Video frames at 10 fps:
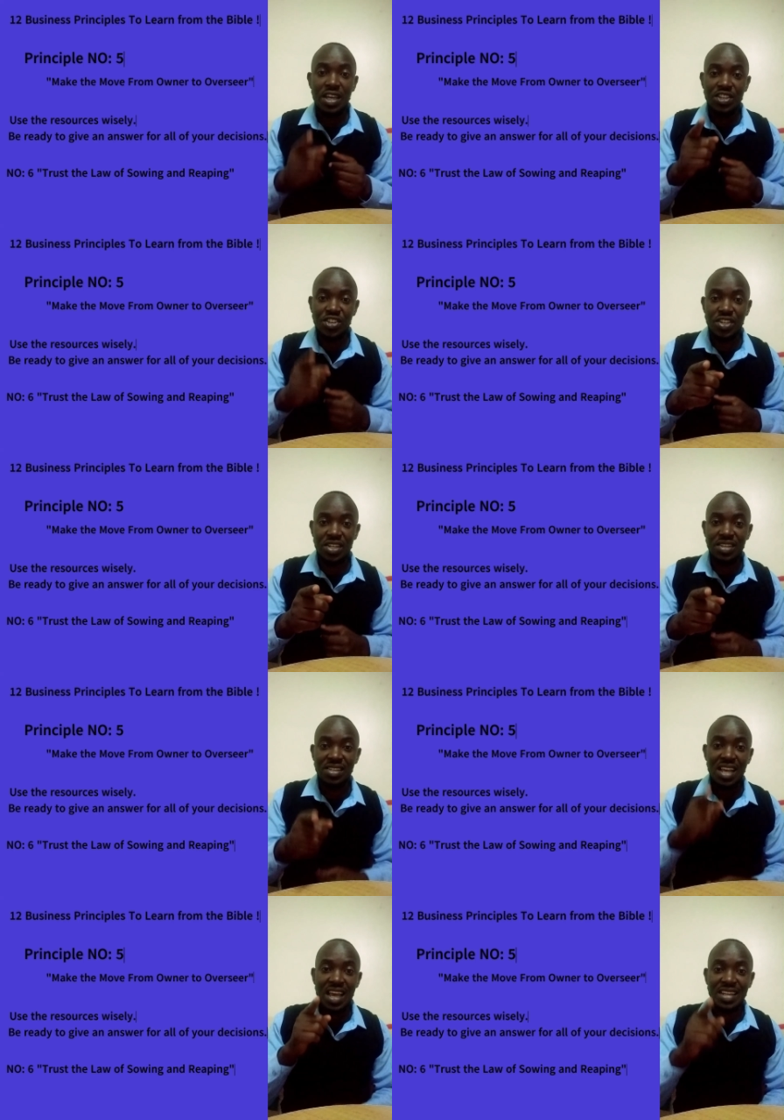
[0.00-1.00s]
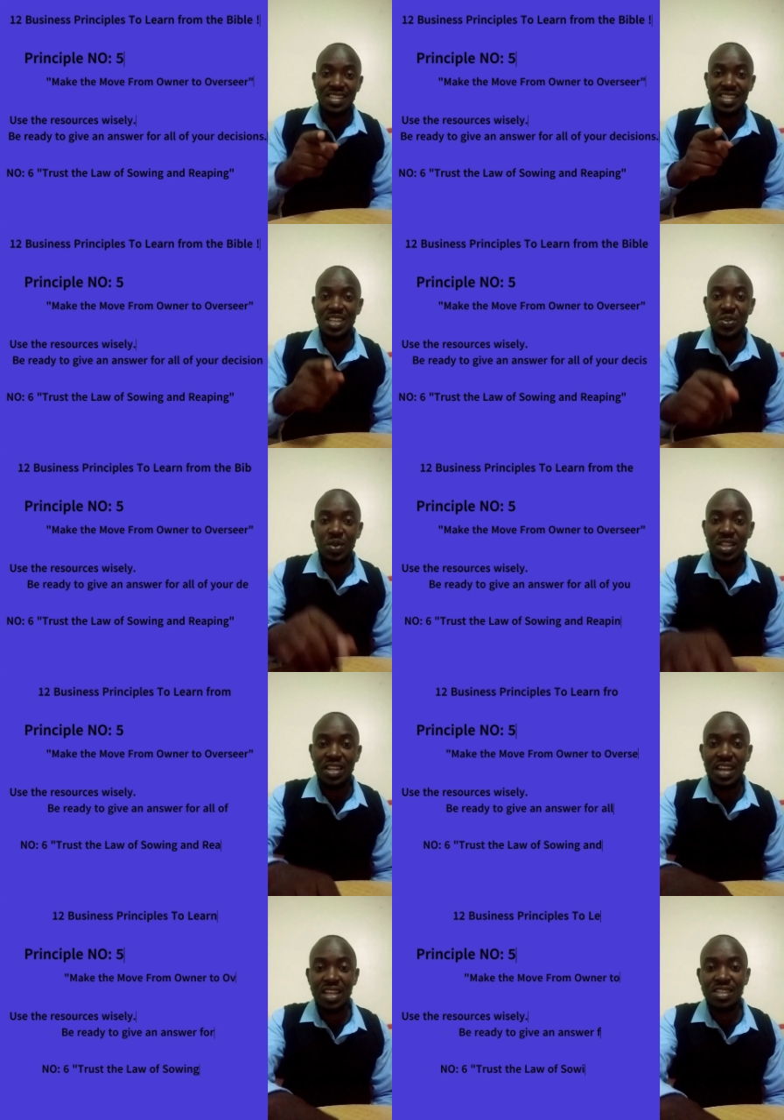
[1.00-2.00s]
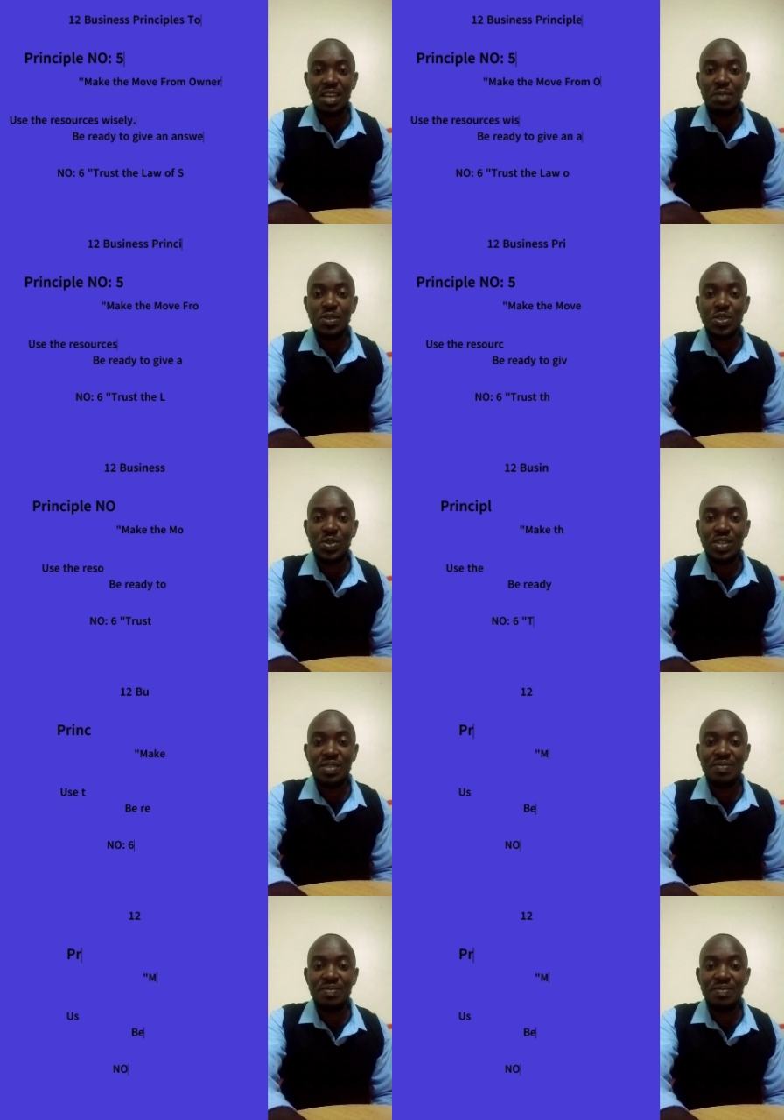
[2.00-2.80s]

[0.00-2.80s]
Cheers, and see you in the next episode.